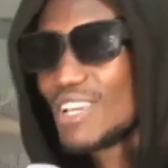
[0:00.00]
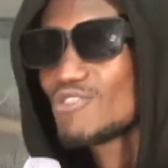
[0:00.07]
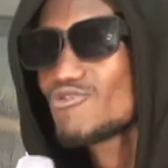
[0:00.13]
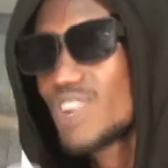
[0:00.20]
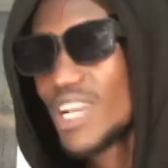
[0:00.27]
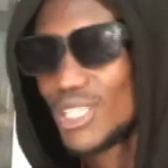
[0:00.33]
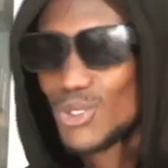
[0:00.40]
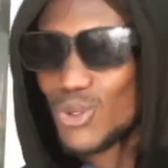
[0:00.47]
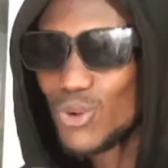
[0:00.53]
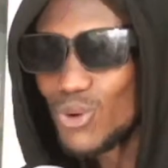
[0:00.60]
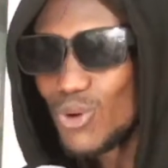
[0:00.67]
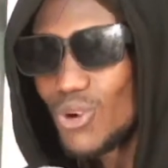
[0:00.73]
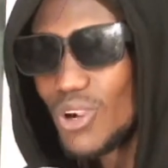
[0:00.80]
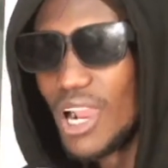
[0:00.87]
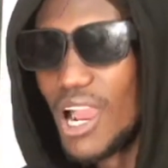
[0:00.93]
try to
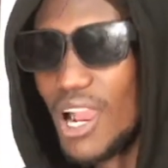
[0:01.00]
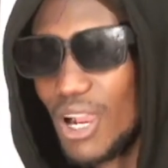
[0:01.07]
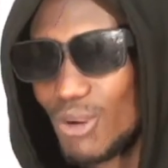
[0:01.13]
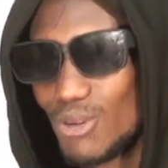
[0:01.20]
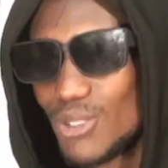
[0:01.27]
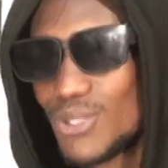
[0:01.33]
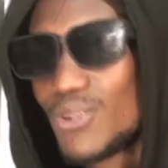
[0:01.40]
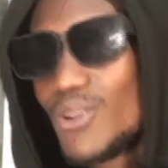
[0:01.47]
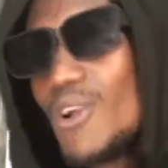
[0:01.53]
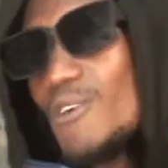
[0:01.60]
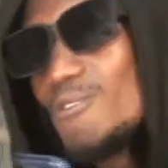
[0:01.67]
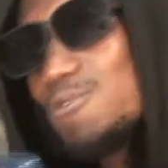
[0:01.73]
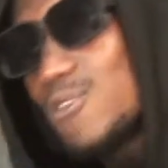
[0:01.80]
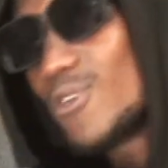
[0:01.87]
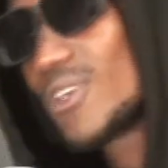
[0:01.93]
look out
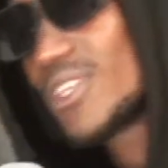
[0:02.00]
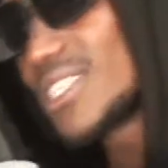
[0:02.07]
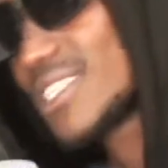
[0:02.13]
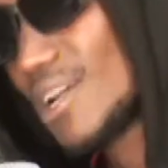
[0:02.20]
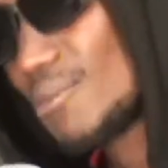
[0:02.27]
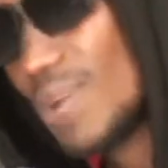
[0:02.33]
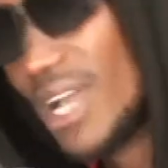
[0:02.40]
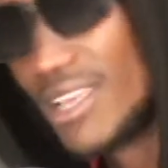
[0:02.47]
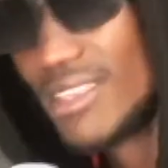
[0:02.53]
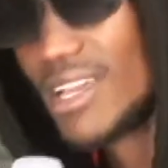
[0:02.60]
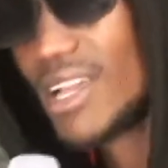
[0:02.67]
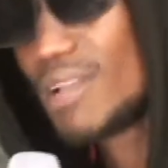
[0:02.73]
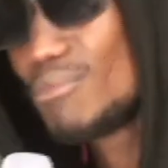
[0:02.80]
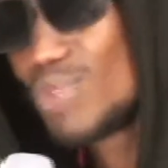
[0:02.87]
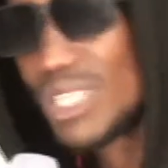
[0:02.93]
for some
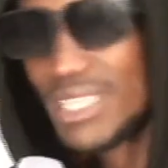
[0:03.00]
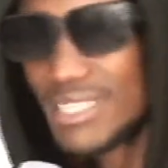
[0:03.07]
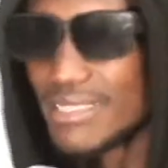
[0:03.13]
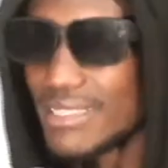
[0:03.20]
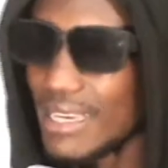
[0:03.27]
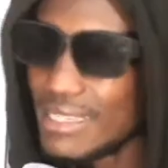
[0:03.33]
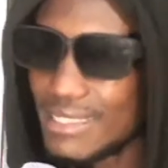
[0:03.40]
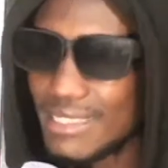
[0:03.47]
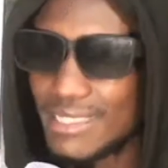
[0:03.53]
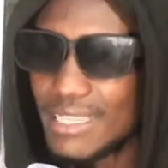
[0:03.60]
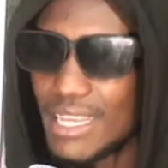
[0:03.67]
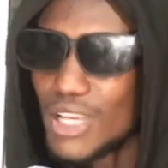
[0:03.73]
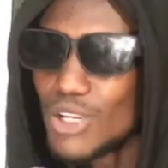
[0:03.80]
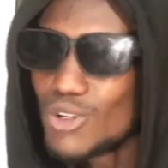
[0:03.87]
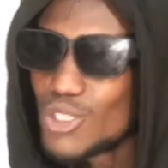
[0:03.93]
other music sites,
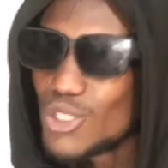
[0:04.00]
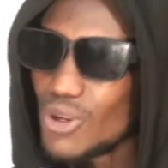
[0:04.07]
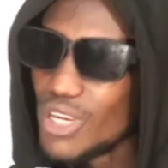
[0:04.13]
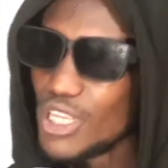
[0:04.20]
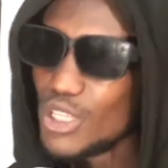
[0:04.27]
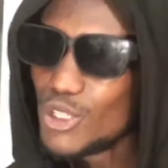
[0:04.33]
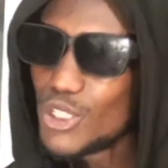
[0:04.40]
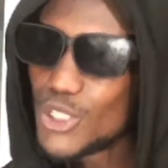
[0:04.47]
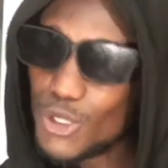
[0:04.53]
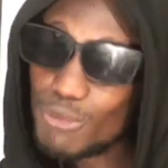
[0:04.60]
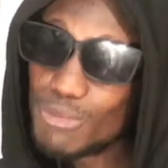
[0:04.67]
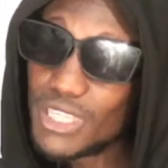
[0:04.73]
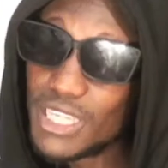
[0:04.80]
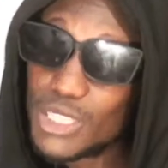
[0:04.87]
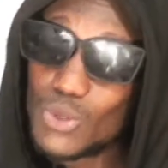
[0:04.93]
not only
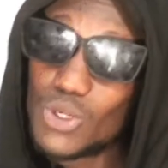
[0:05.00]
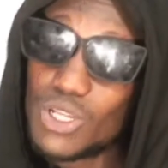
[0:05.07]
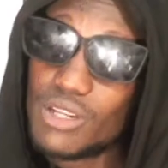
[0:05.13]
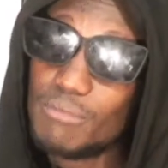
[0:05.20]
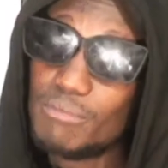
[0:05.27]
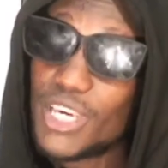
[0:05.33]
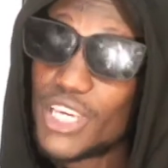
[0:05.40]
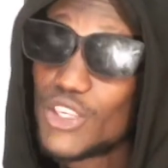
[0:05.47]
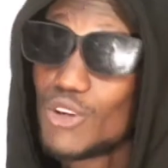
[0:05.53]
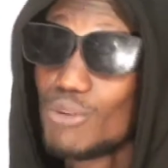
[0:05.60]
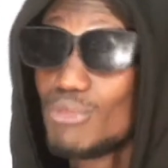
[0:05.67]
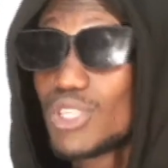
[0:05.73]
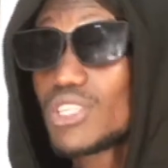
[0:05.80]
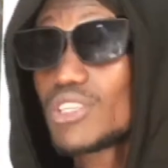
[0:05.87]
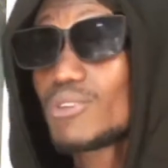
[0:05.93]
YouTube, that will make your
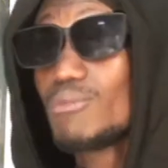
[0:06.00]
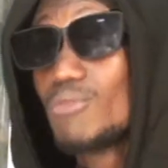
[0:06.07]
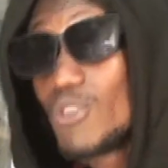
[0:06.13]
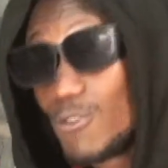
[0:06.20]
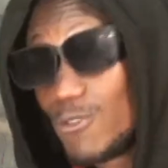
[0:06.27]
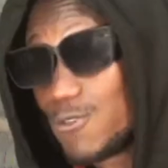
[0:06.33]
music move.